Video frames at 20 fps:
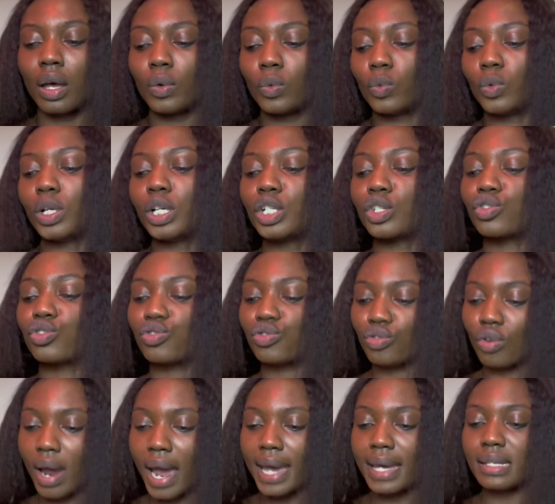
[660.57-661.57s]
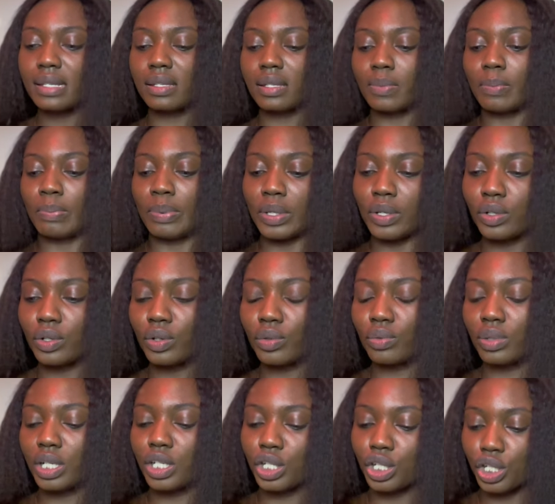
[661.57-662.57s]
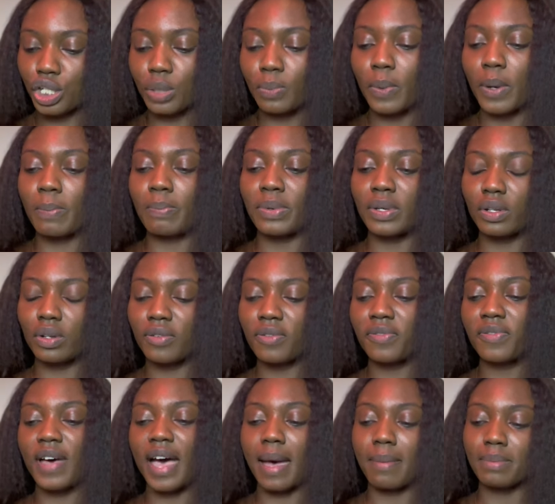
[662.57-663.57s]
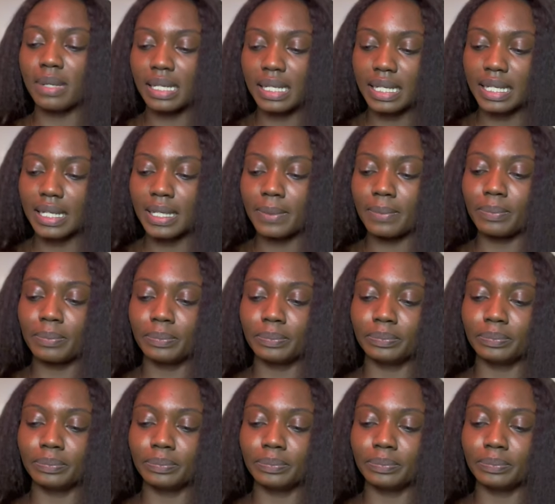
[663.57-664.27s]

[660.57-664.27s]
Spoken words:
really try to build a relationship or build a family.